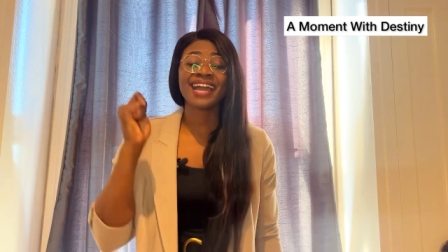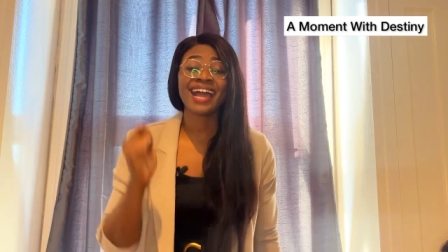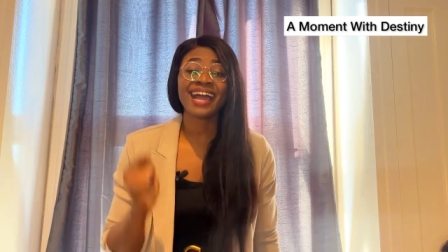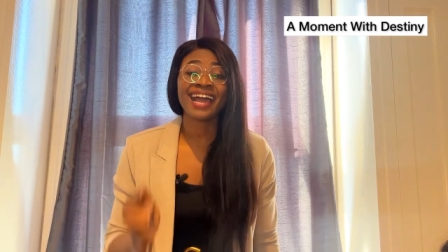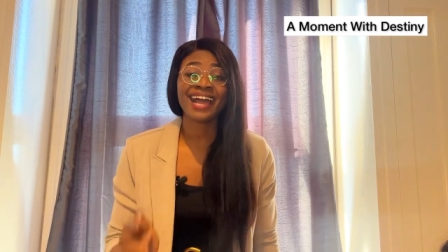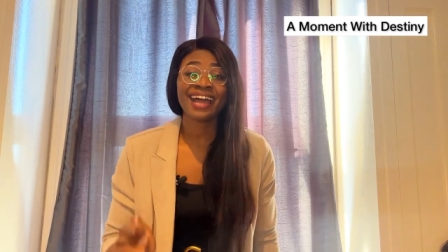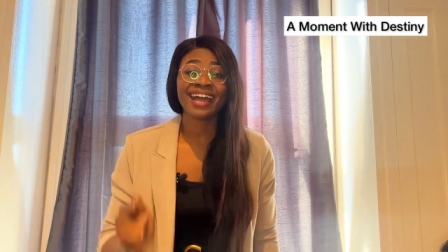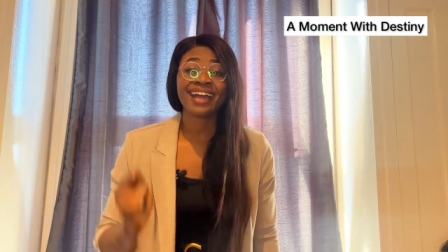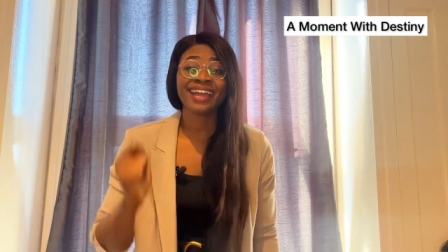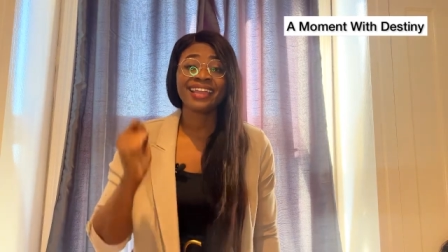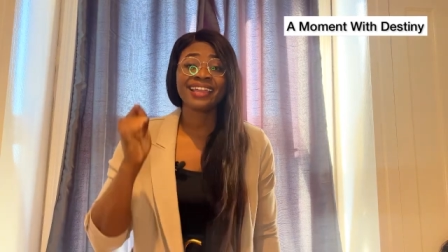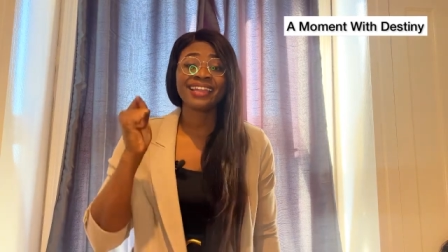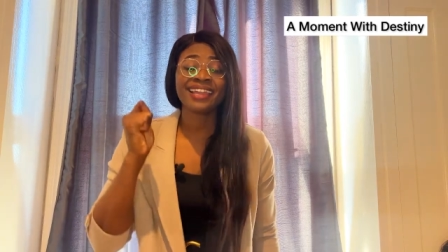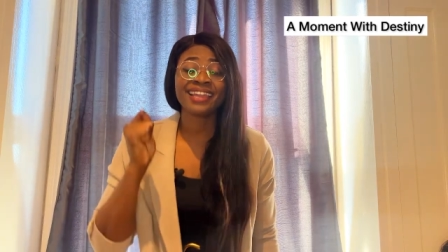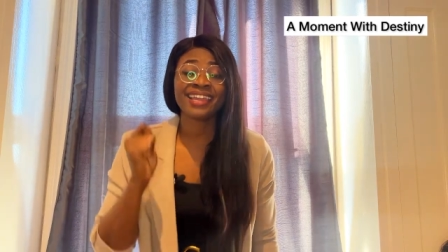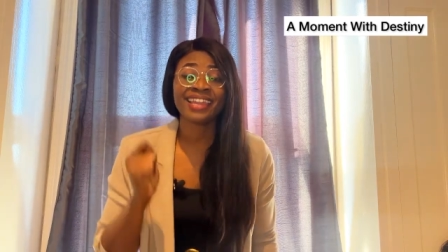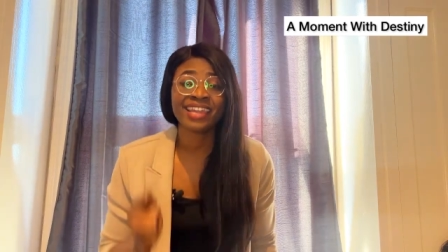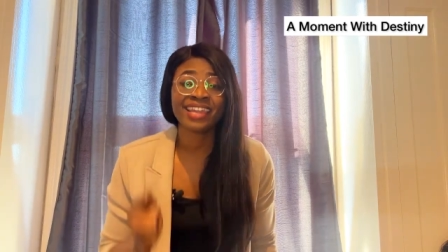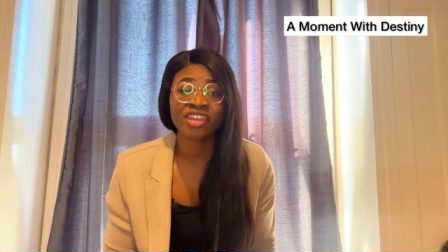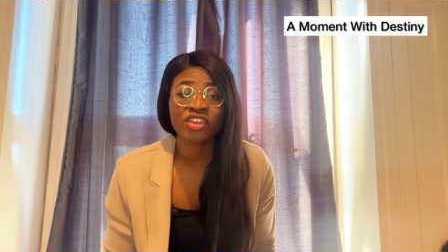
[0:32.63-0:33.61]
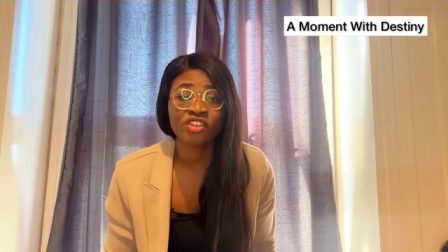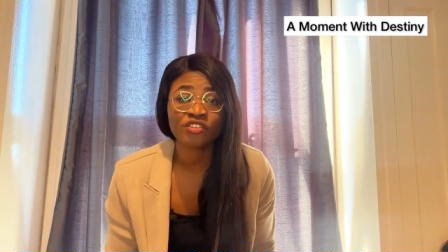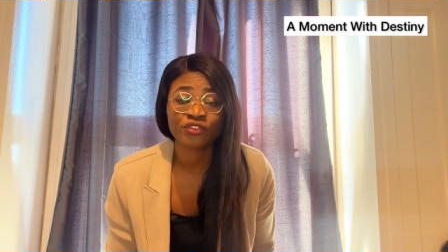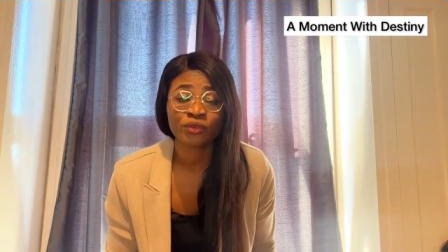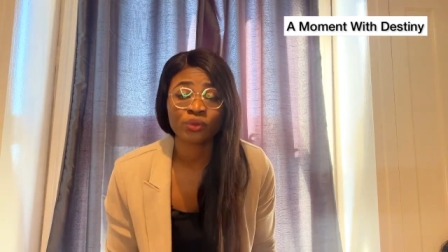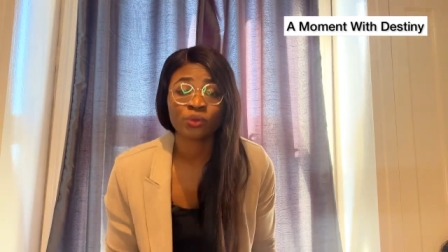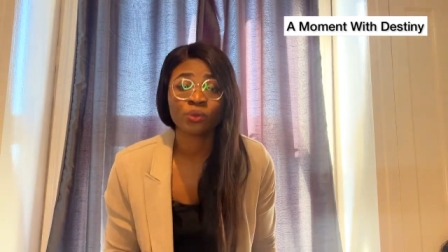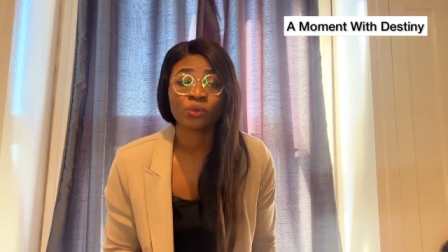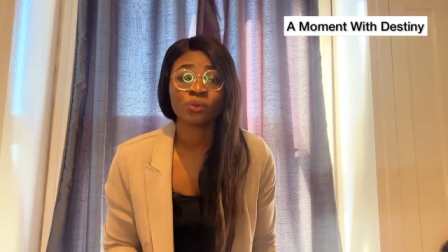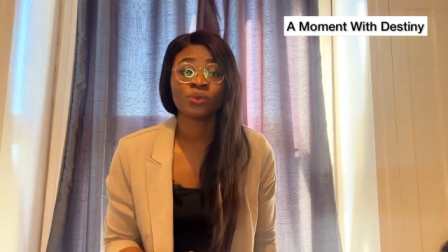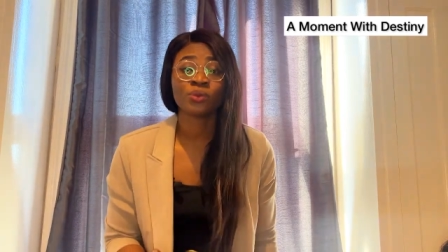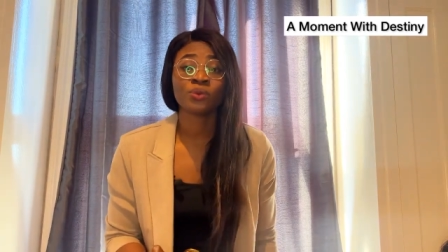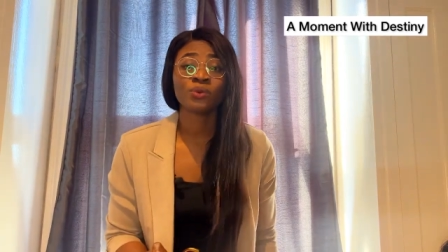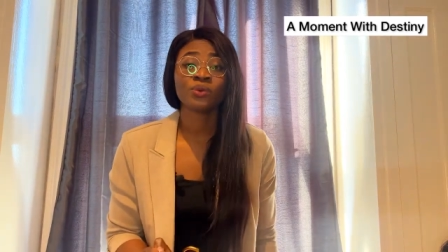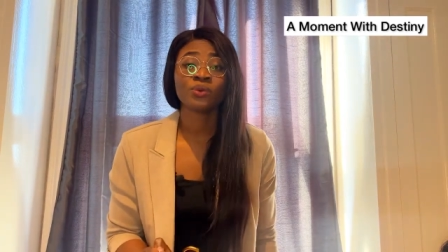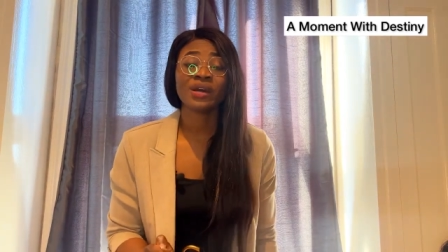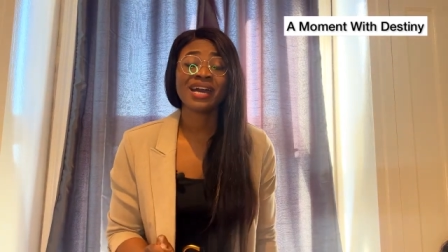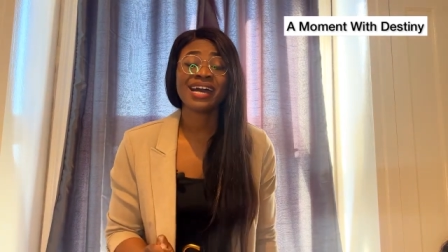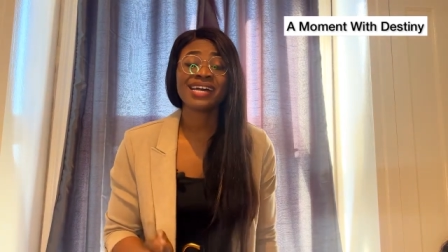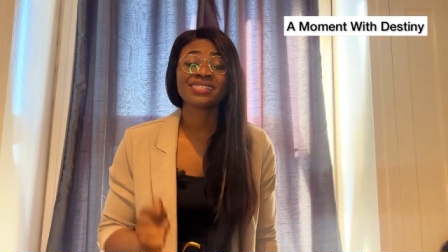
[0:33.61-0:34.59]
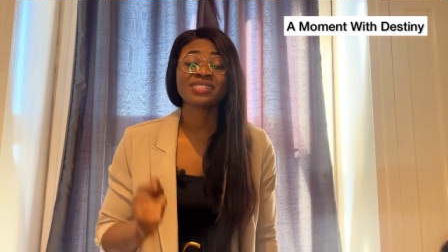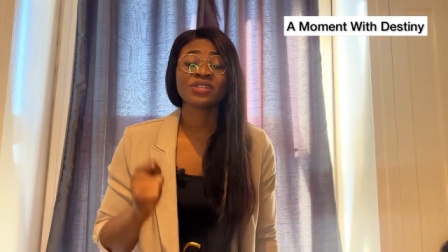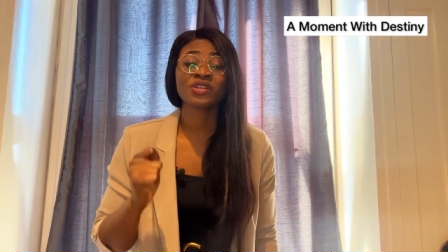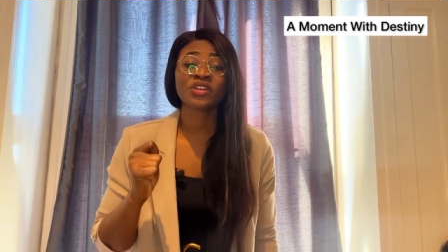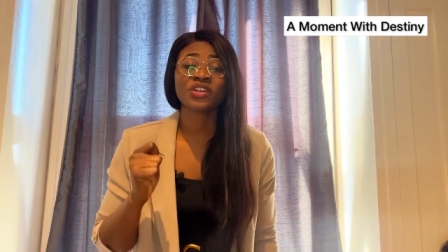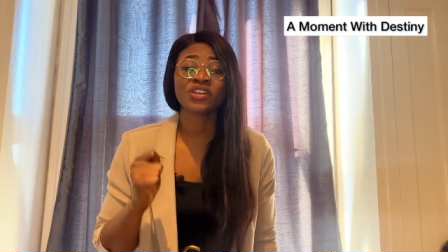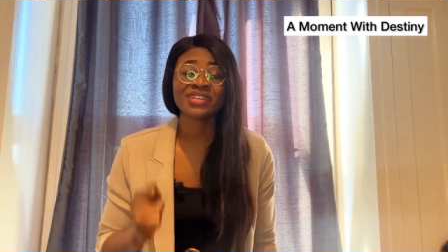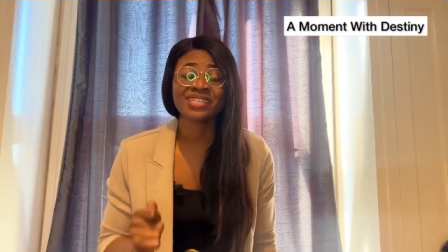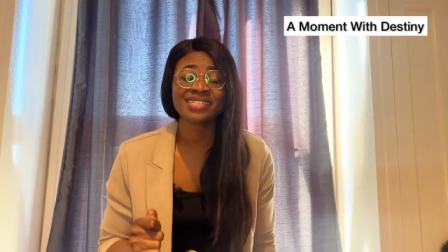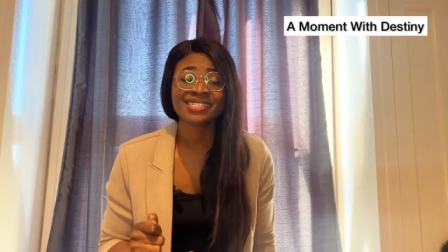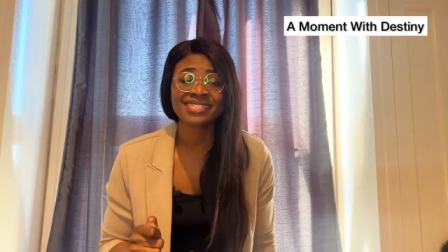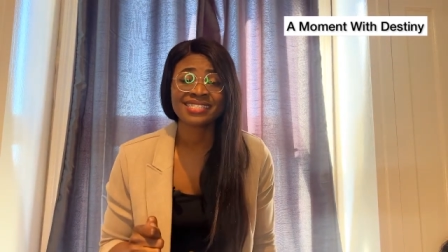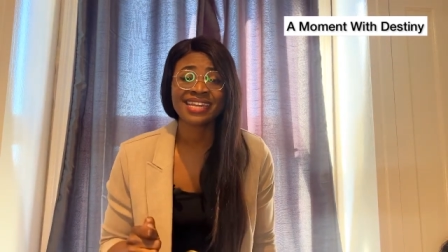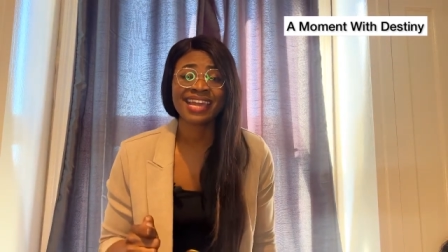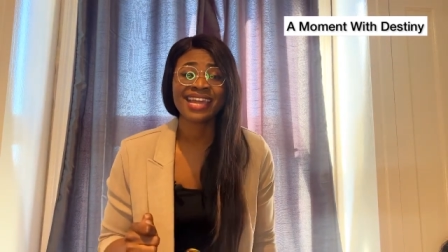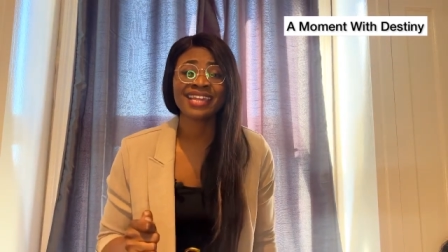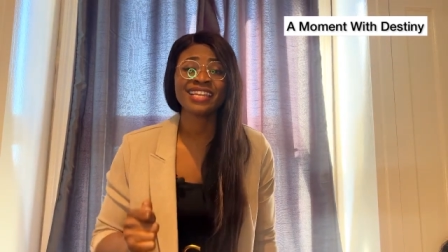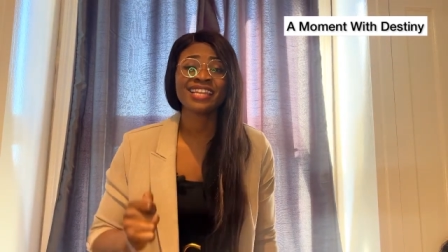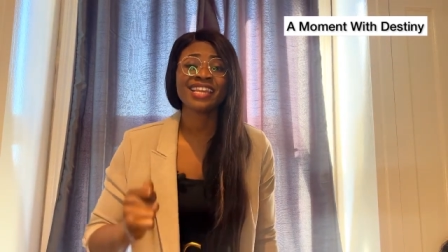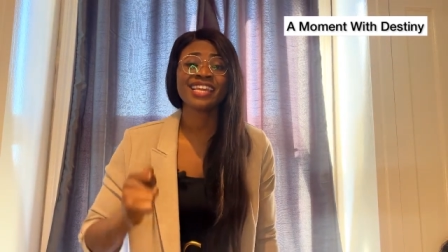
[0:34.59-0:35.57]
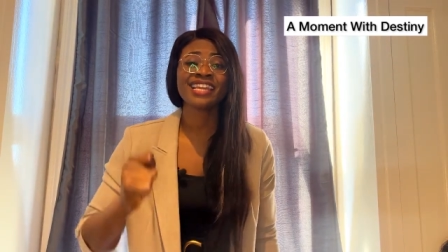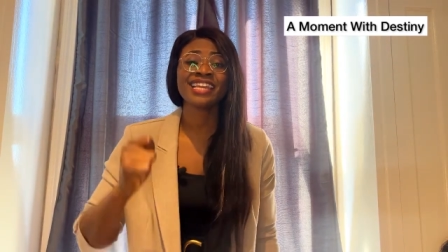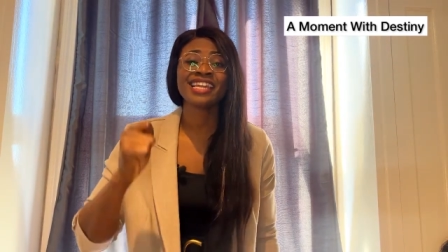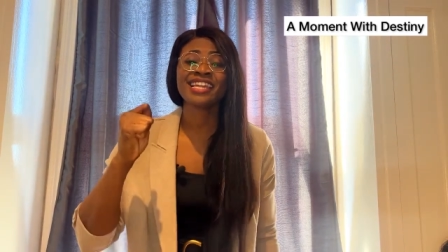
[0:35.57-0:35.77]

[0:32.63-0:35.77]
are evil. As a Christian,